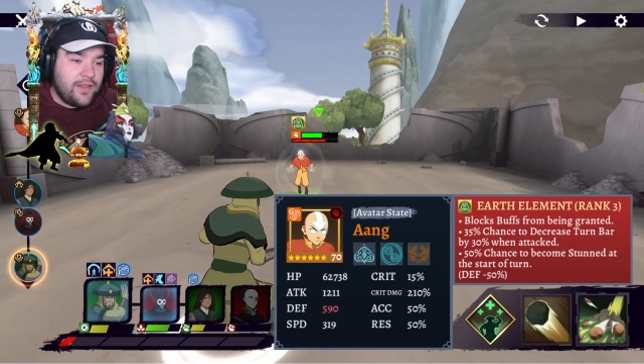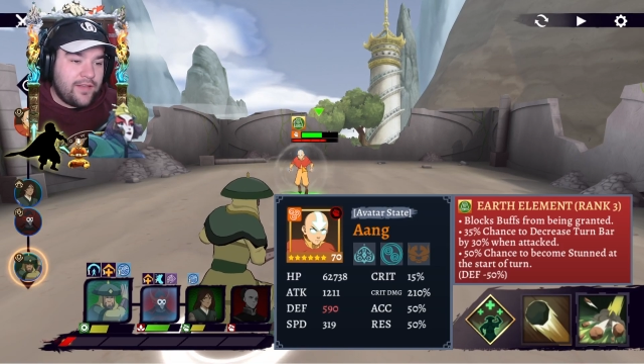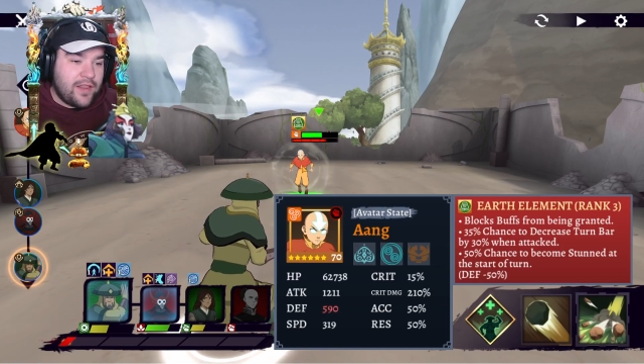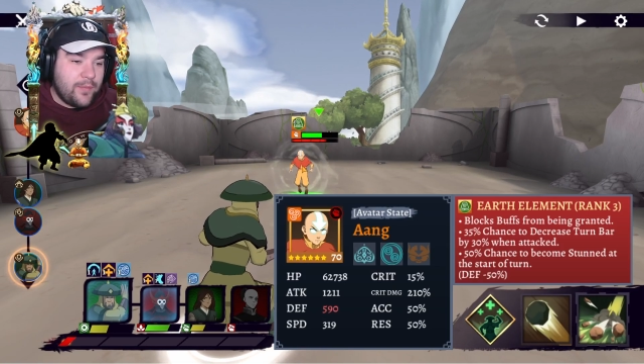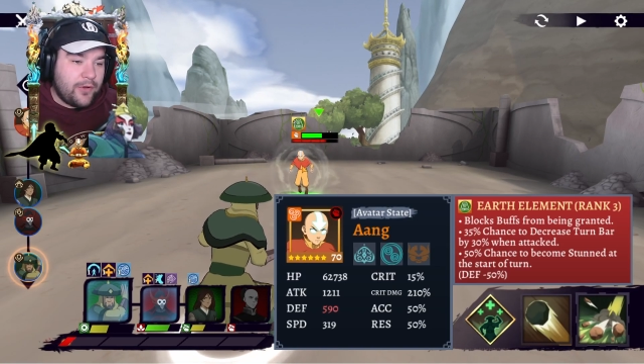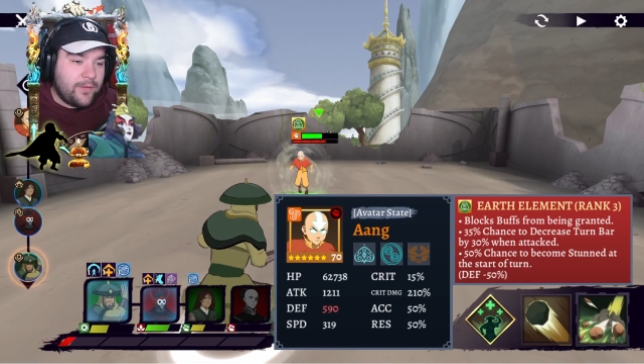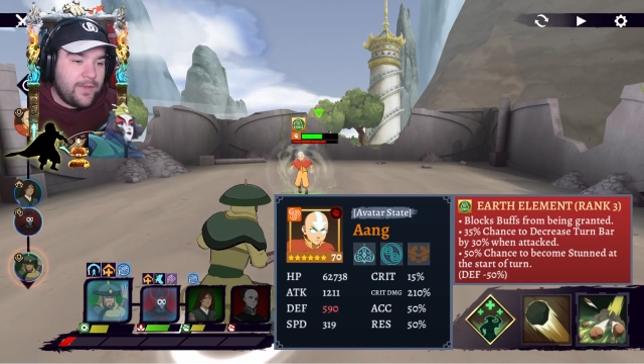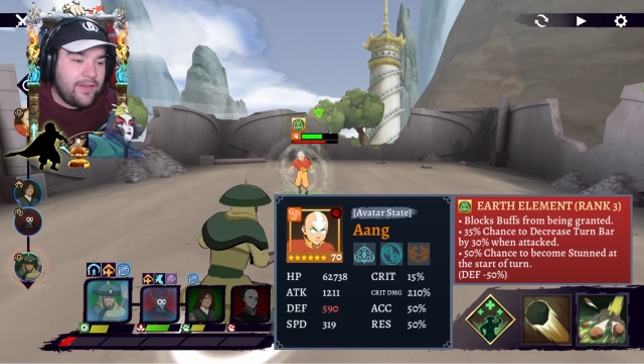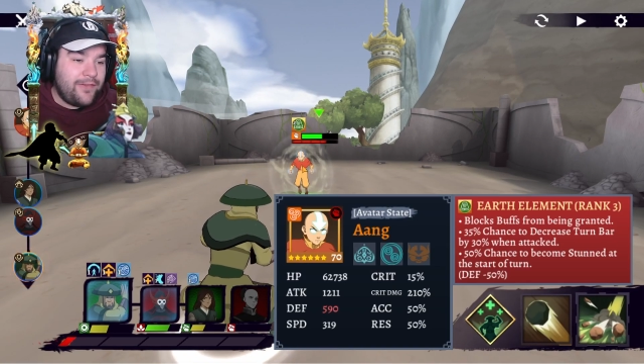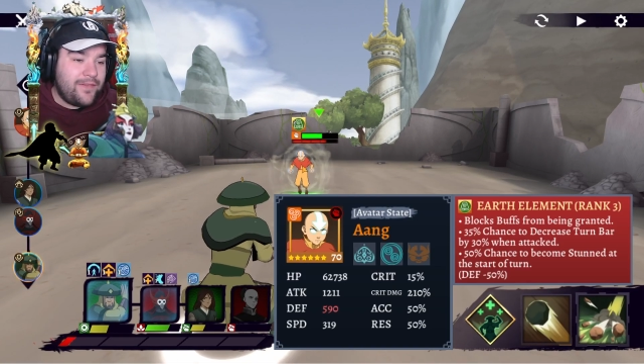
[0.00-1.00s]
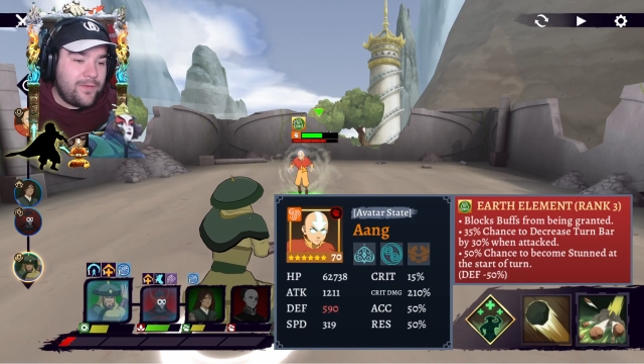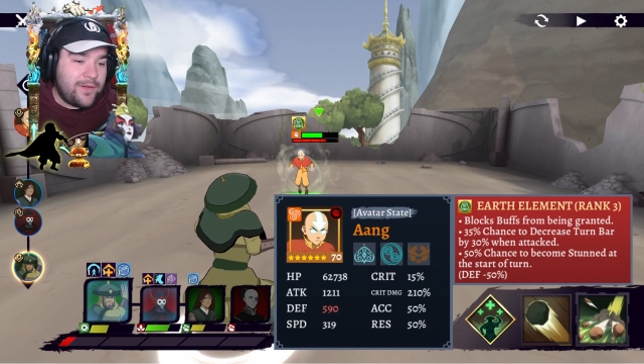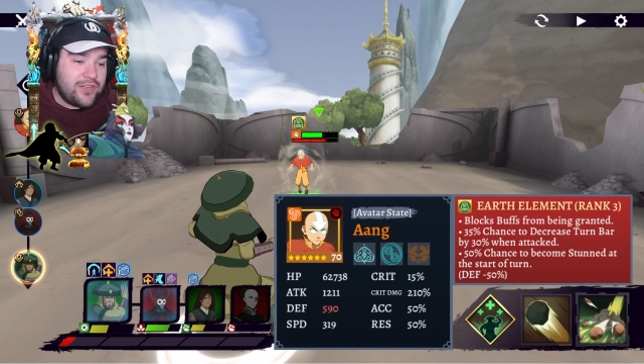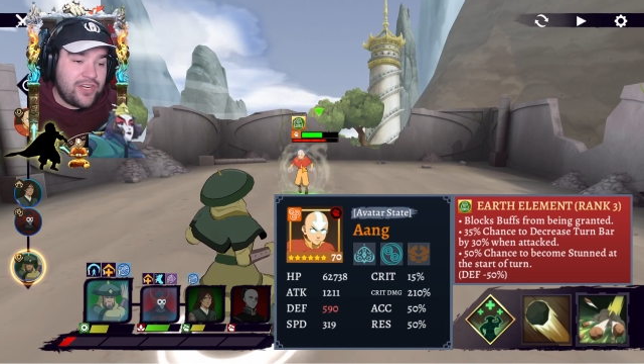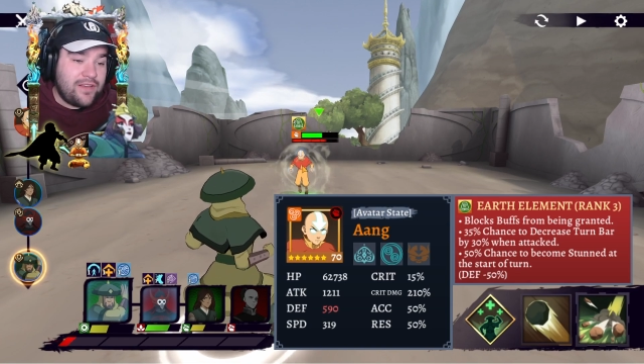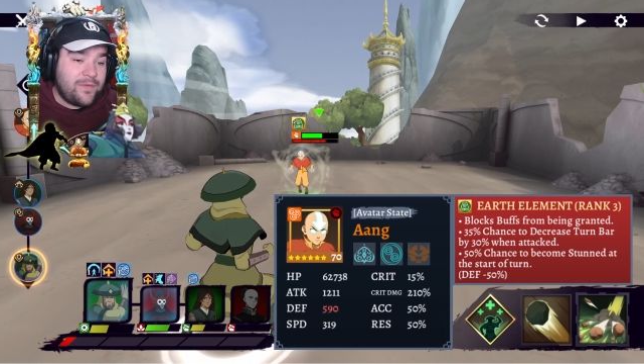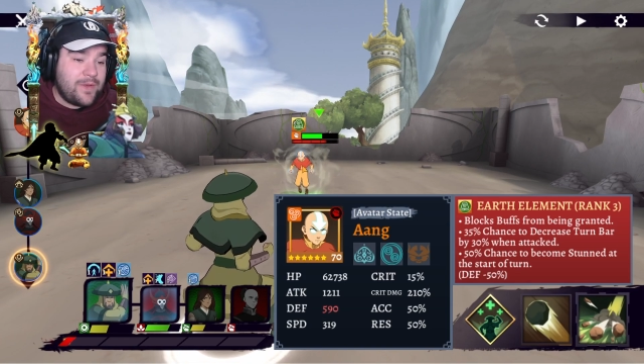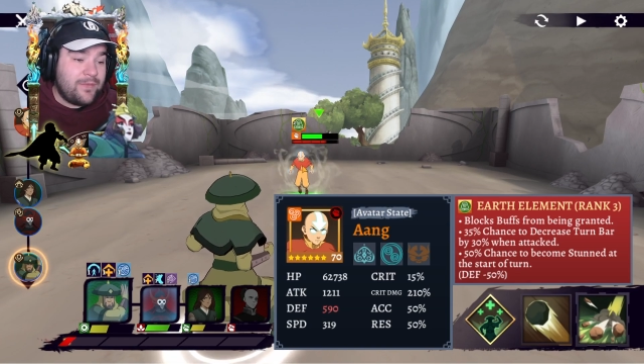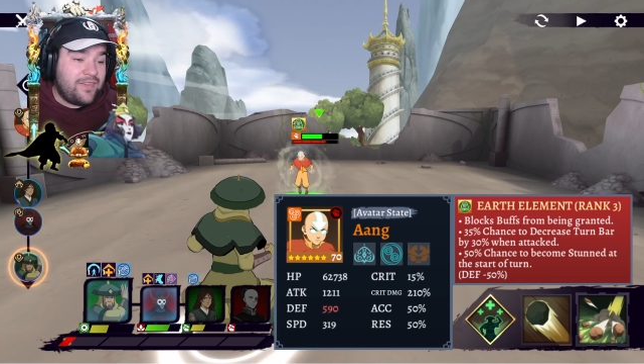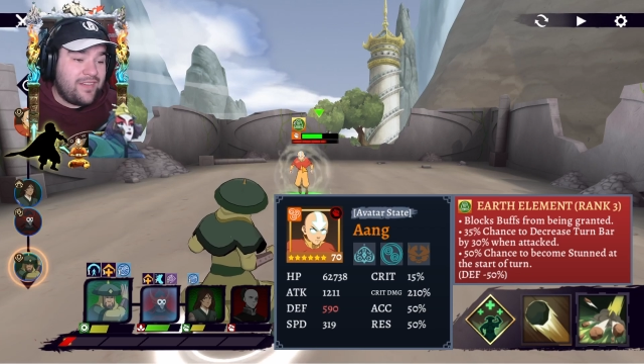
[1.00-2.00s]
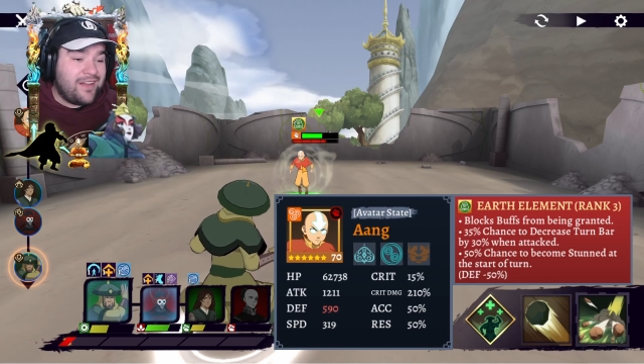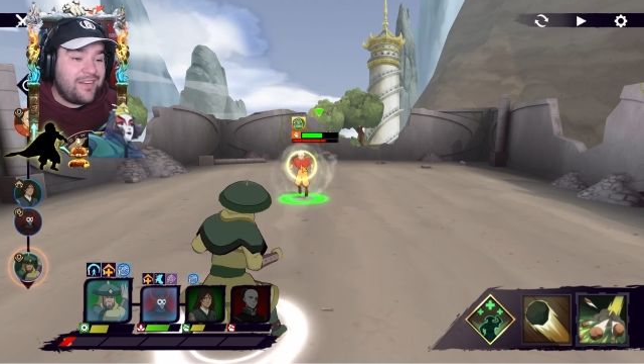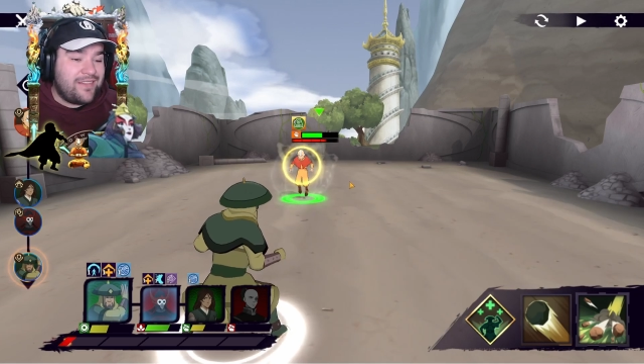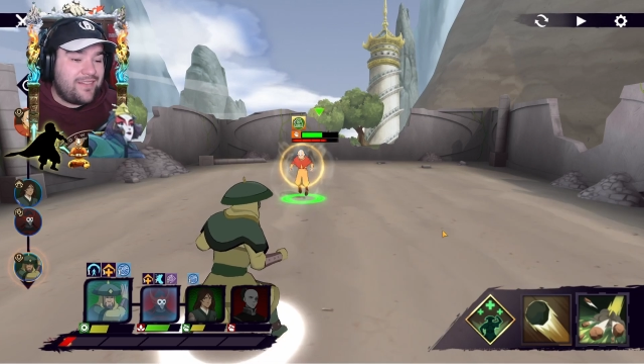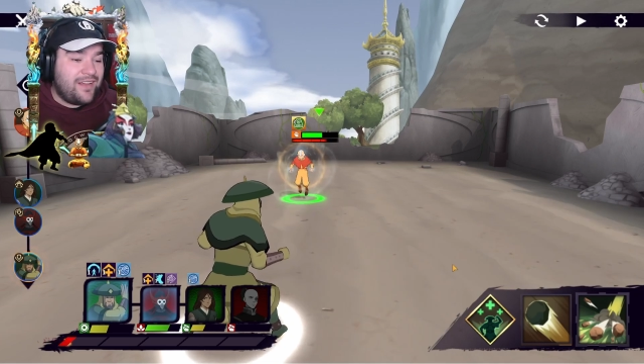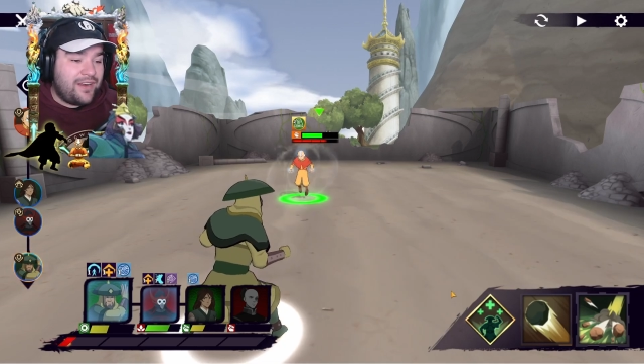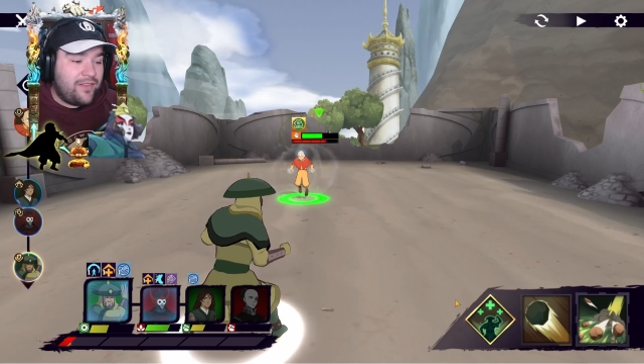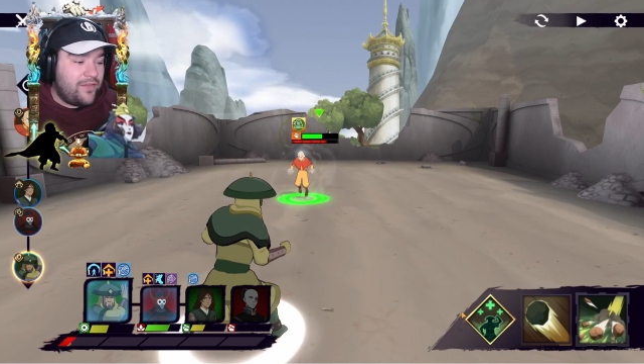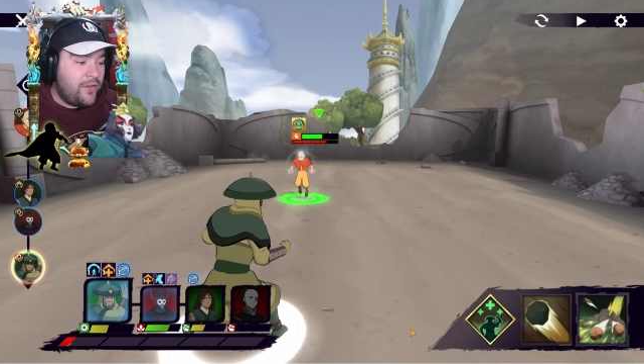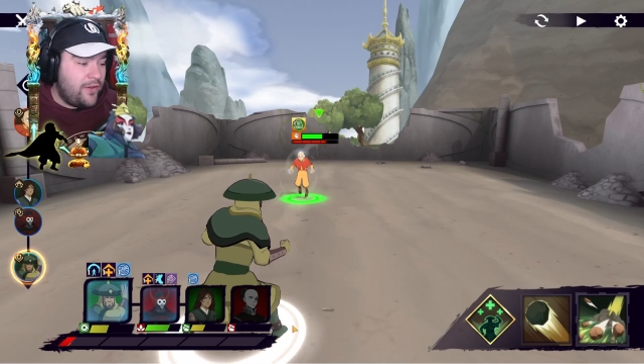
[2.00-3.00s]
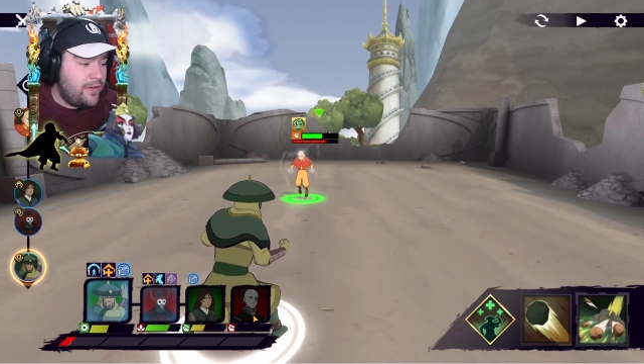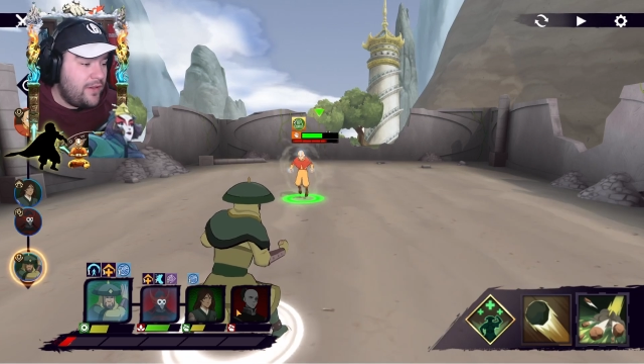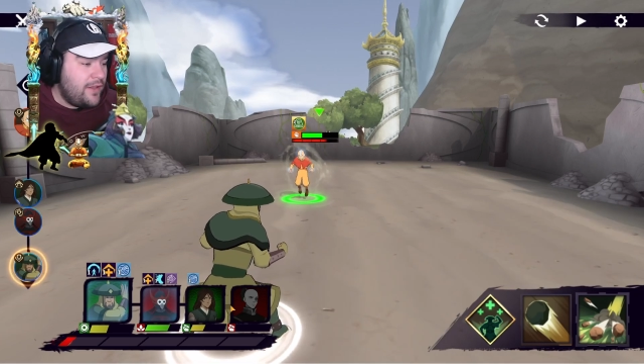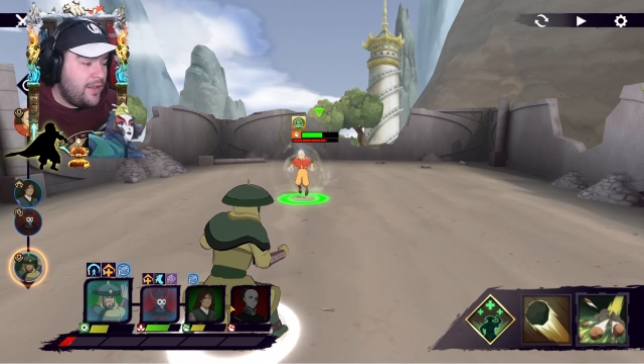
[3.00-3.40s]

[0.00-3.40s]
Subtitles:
down the bottom there, 50% chance to become stunned at the start of the turn.